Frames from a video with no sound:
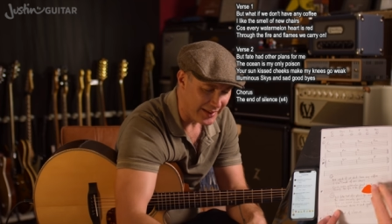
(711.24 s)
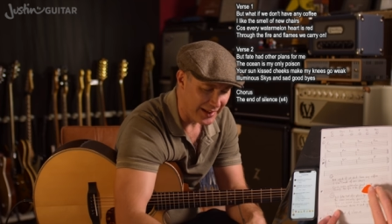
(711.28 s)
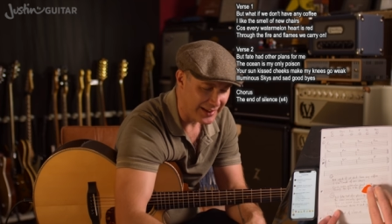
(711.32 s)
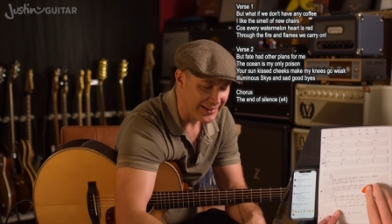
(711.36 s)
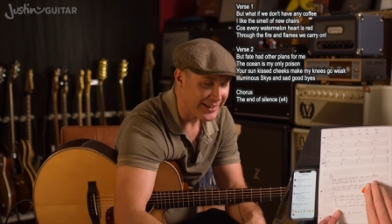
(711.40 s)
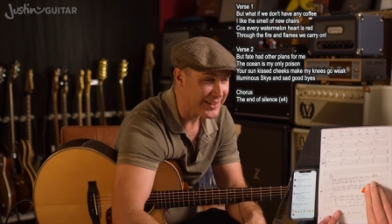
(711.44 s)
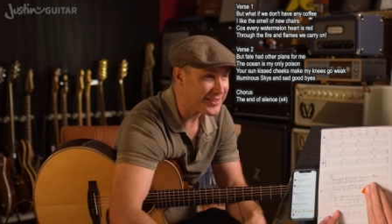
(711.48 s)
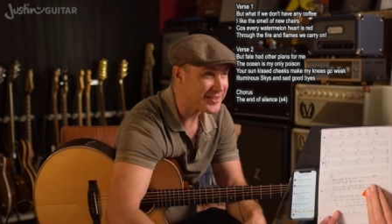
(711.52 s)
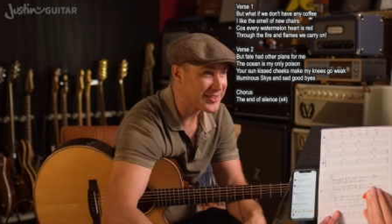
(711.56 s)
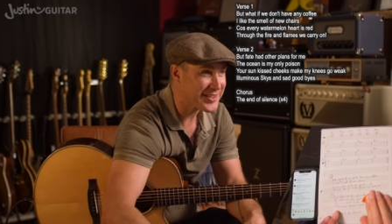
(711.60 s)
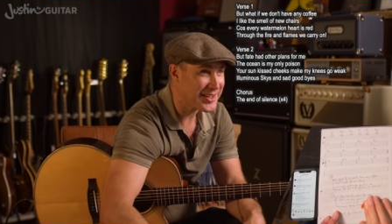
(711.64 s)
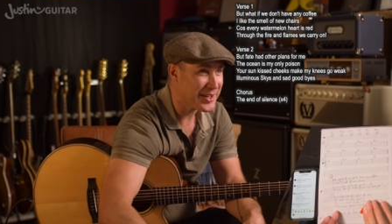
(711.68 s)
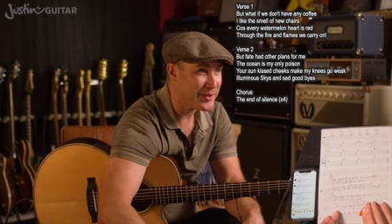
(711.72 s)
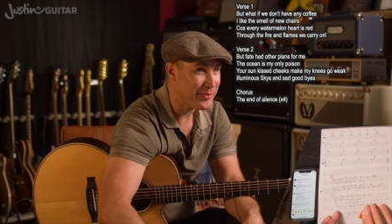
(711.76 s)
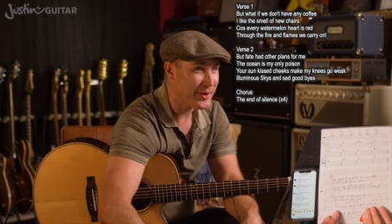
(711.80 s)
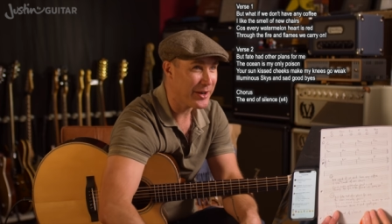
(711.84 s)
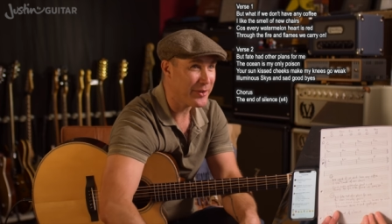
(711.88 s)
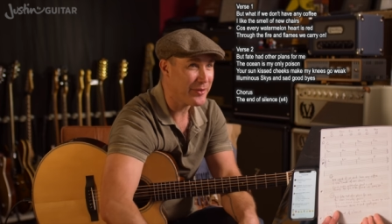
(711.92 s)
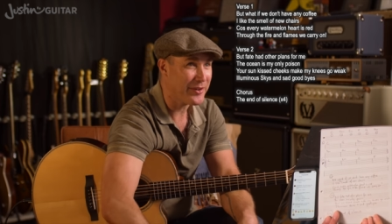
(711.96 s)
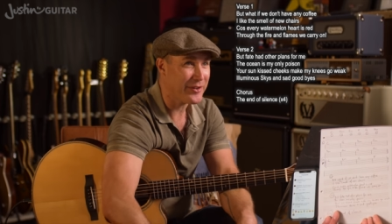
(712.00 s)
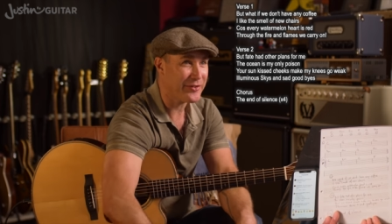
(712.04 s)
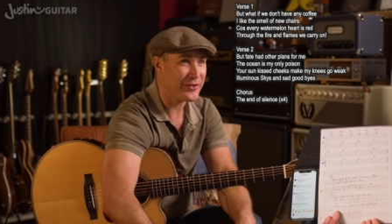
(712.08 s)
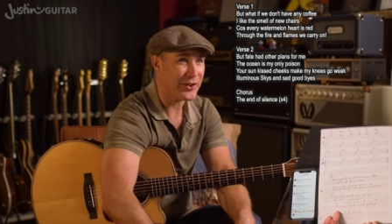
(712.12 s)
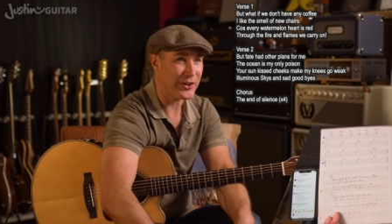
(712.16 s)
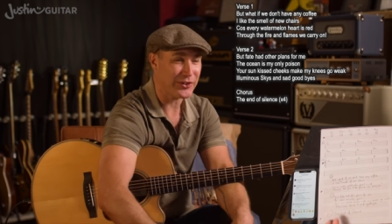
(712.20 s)
let's see where
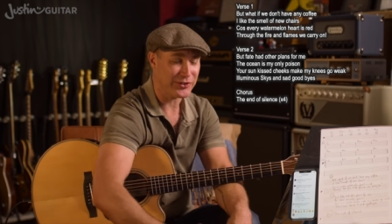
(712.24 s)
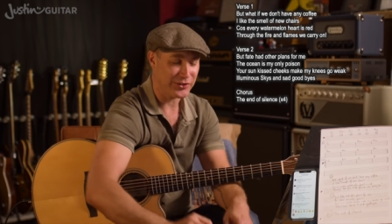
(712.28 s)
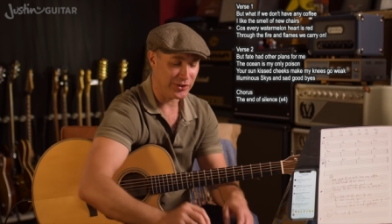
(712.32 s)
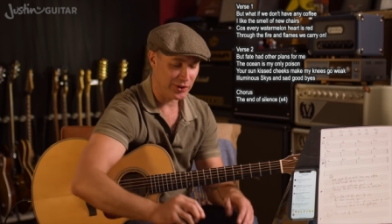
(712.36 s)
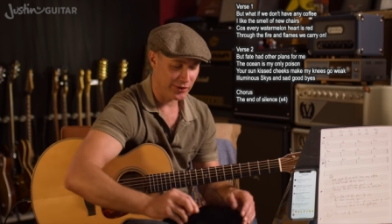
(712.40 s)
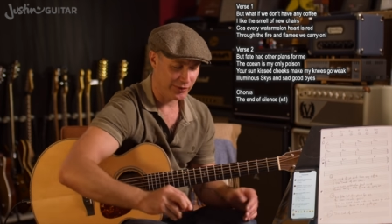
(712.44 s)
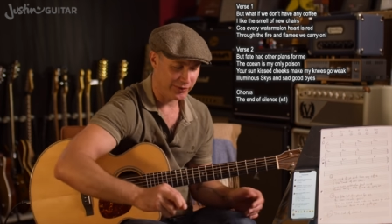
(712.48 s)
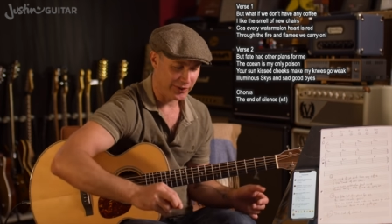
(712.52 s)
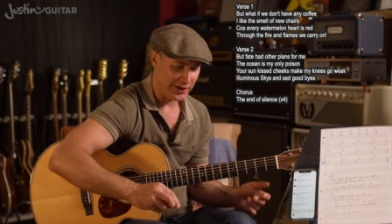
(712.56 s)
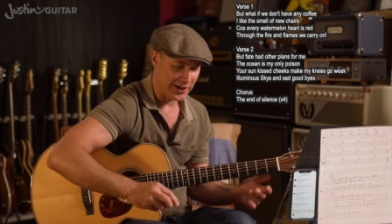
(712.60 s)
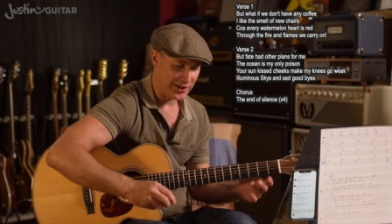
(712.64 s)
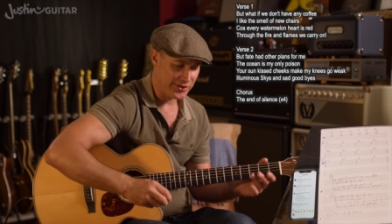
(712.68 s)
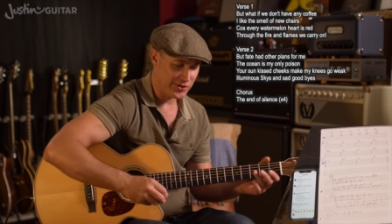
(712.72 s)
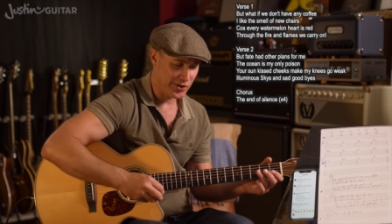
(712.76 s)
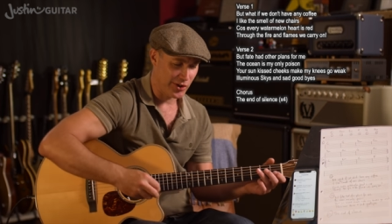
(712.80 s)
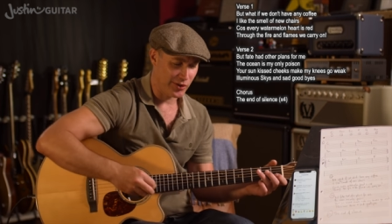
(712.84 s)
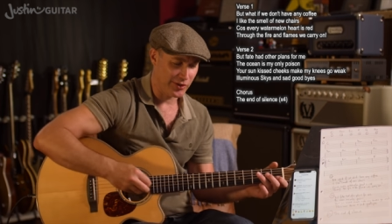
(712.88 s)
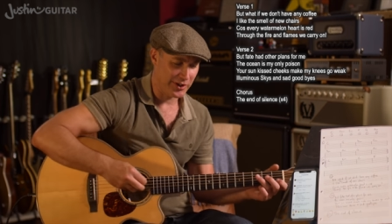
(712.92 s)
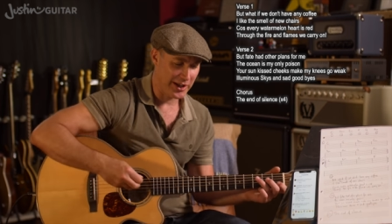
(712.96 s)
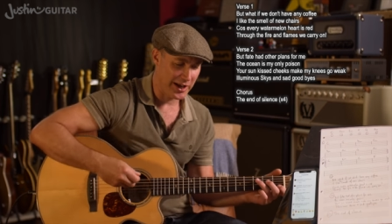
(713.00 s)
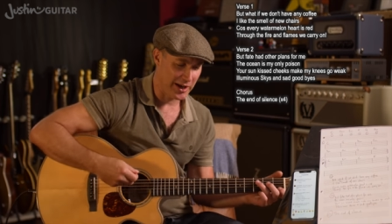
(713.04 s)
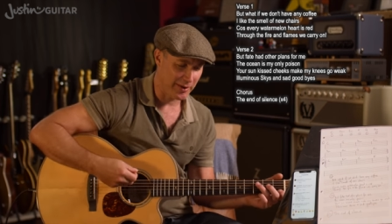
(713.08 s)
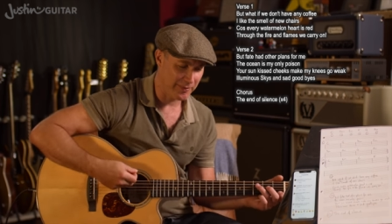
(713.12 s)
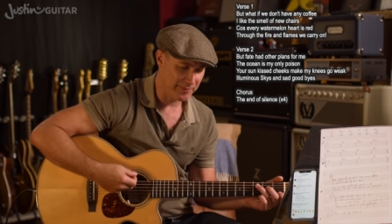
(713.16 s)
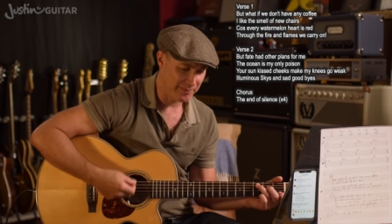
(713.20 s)
we've got to for our
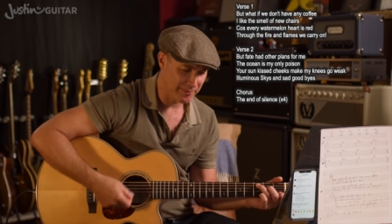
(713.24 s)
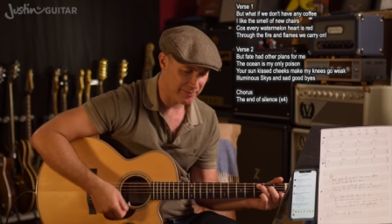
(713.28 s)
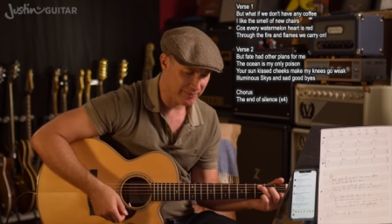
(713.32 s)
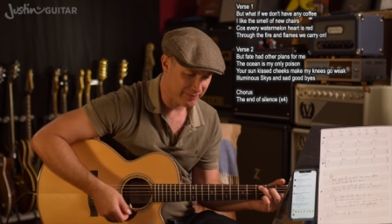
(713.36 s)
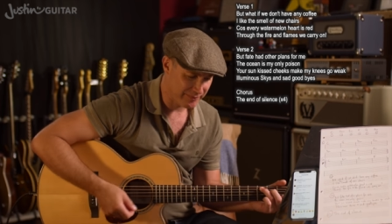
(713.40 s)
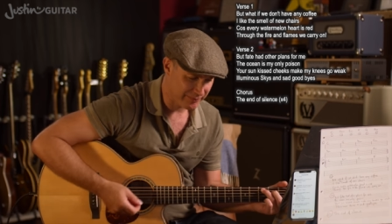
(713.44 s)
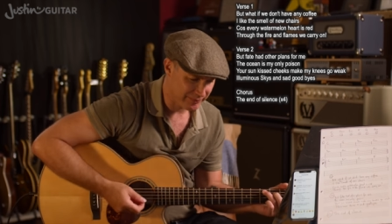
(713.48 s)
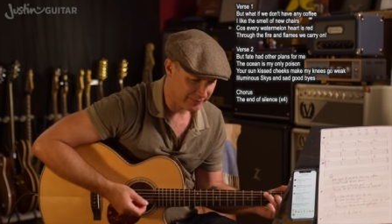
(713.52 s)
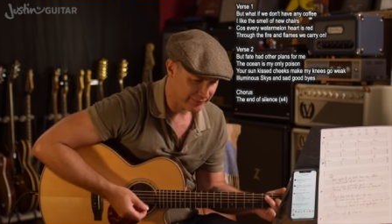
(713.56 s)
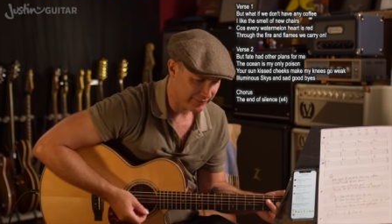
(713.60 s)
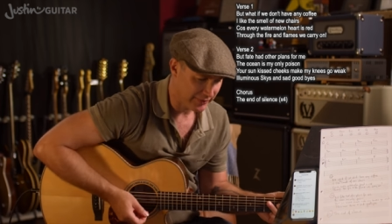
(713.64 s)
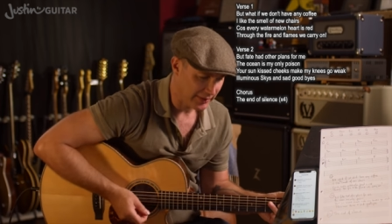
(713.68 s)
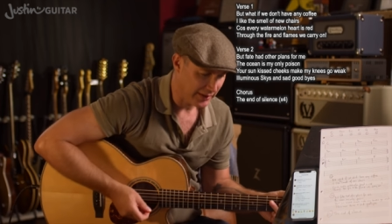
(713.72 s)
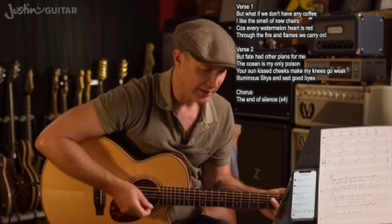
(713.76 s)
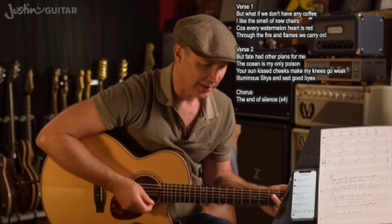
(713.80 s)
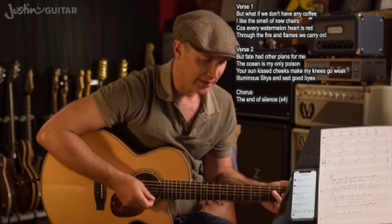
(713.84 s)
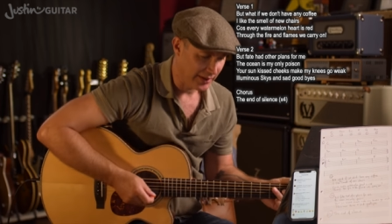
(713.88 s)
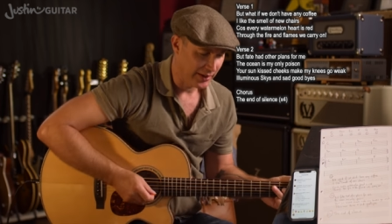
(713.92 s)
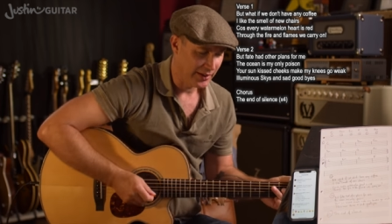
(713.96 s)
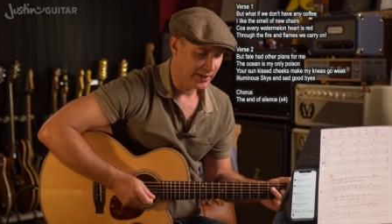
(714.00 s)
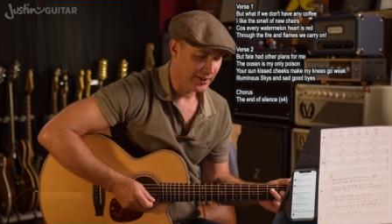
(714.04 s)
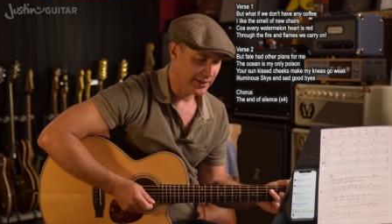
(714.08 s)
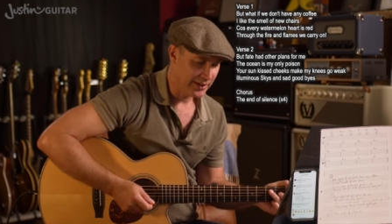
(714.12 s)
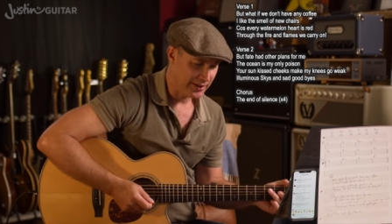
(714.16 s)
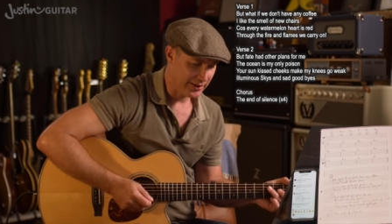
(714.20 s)
song now.
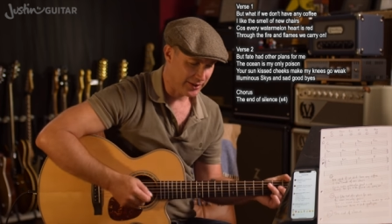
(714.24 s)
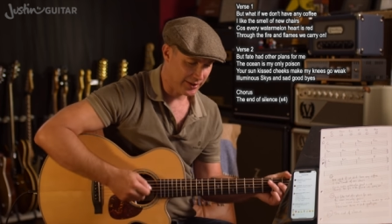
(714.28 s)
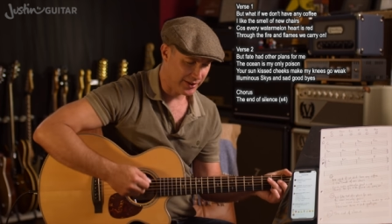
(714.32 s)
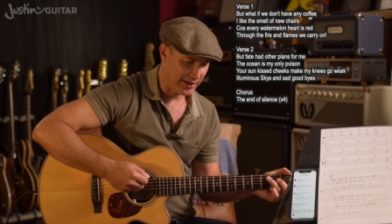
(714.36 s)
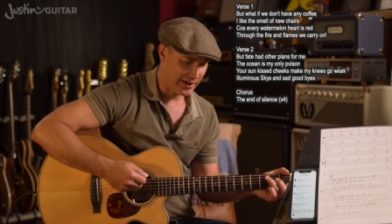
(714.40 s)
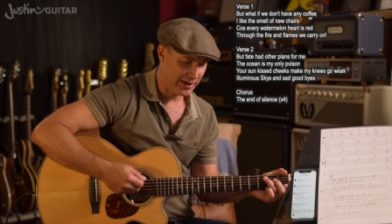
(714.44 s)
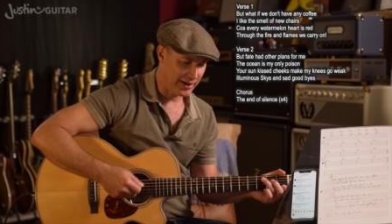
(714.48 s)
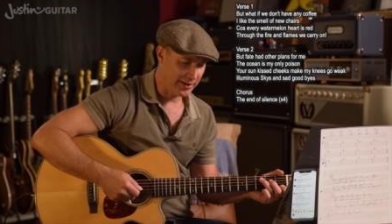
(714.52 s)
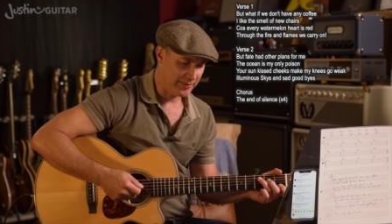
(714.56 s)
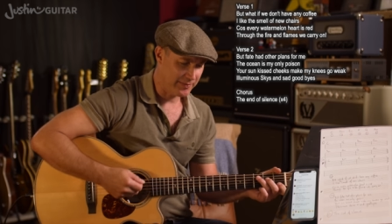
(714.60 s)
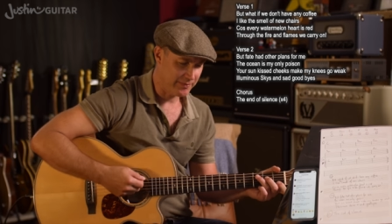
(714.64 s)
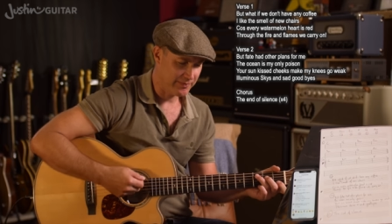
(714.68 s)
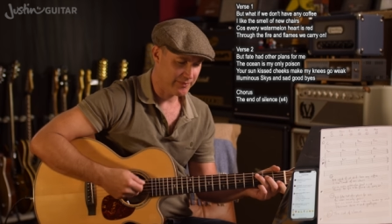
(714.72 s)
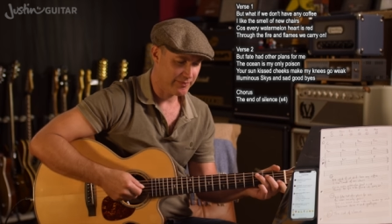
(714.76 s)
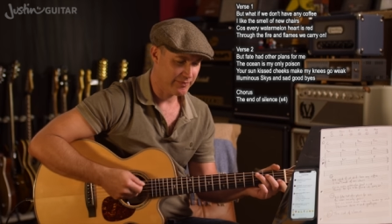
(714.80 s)
Okay.